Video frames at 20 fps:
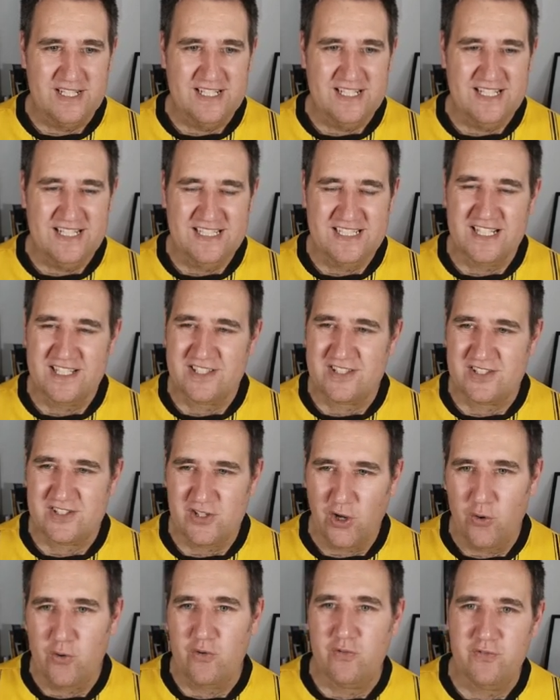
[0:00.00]
It's just
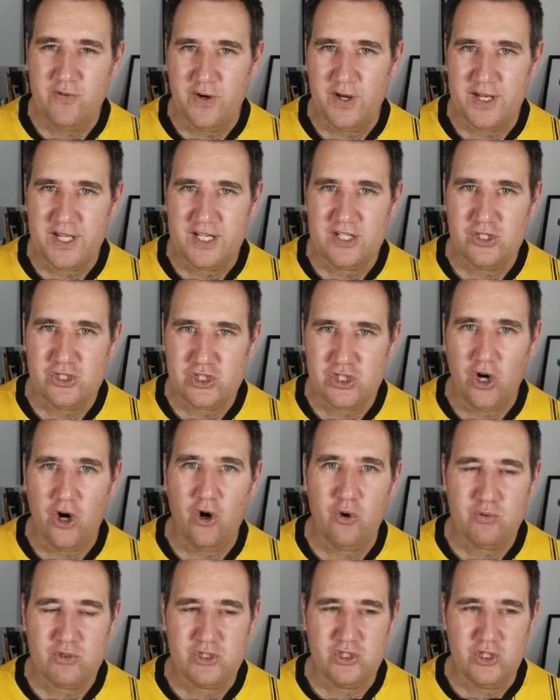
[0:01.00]
Salford and
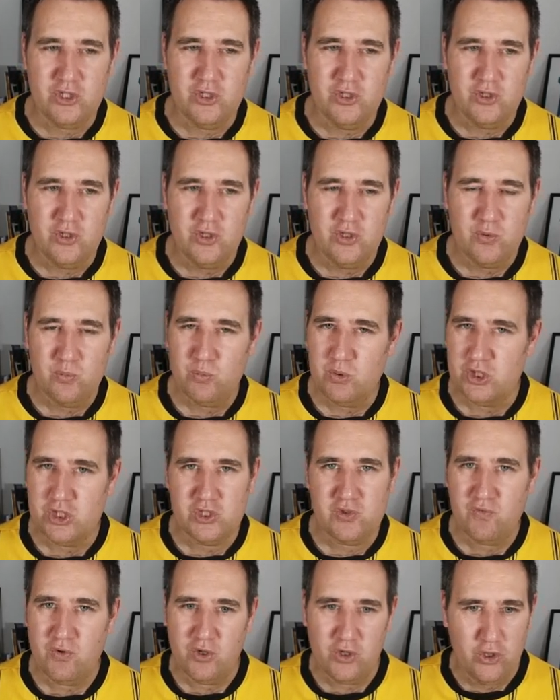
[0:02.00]
Charlton, which is
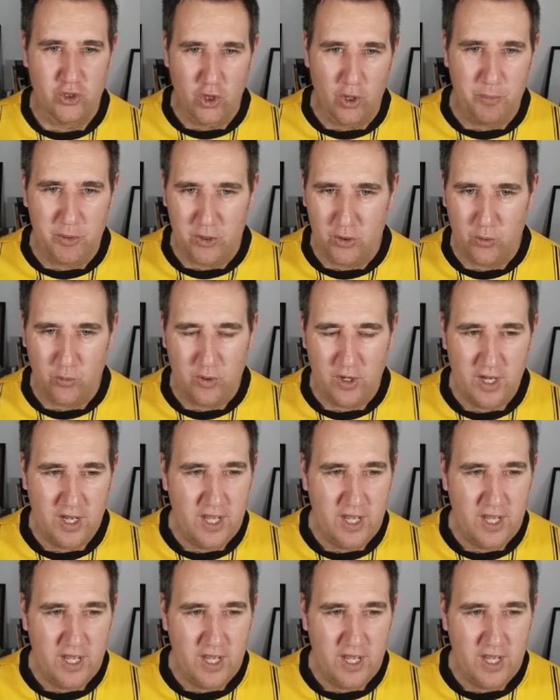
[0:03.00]
phenomenal.